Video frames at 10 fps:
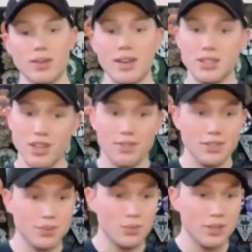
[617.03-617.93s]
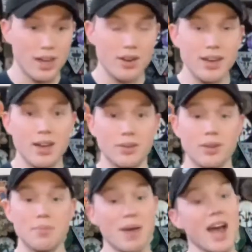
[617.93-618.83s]
Airsoft is without a doubt
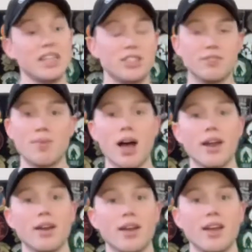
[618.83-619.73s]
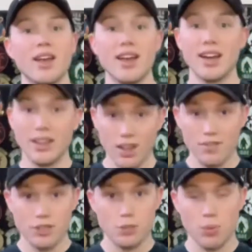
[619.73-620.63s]
a passion of mine, and I love
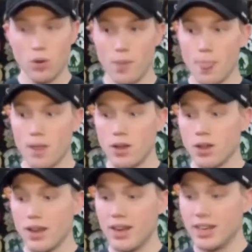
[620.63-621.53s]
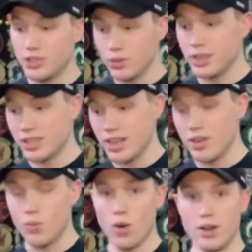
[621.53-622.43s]
the sport, and I do
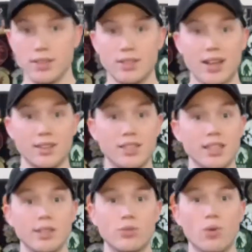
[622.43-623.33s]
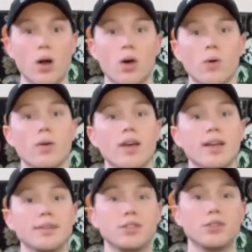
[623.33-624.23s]
want to see it grow
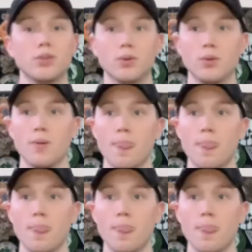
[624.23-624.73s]
and to